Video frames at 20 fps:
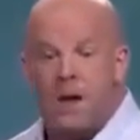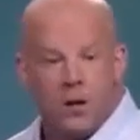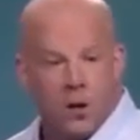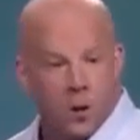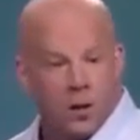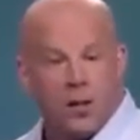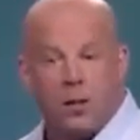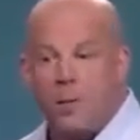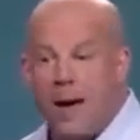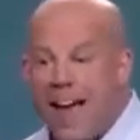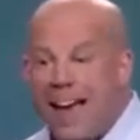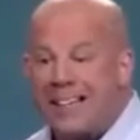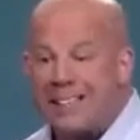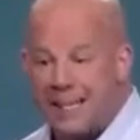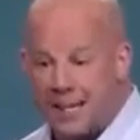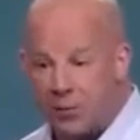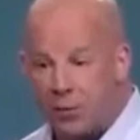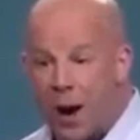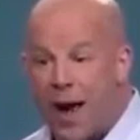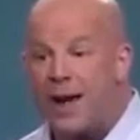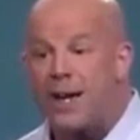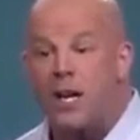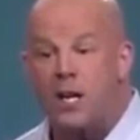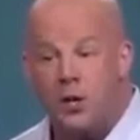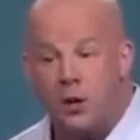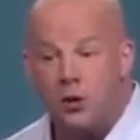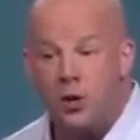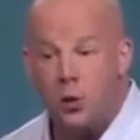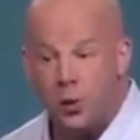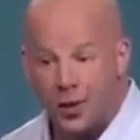You looked at the magazine, right?
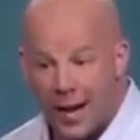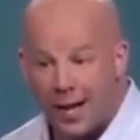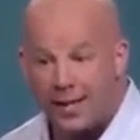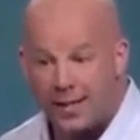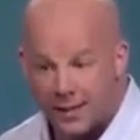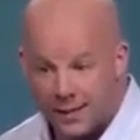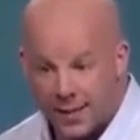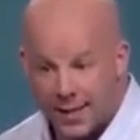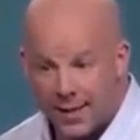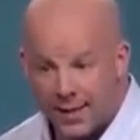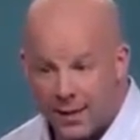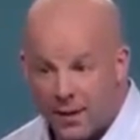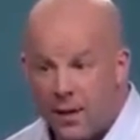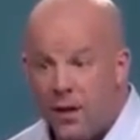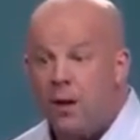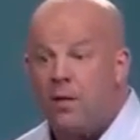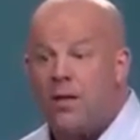Can you do what I just did?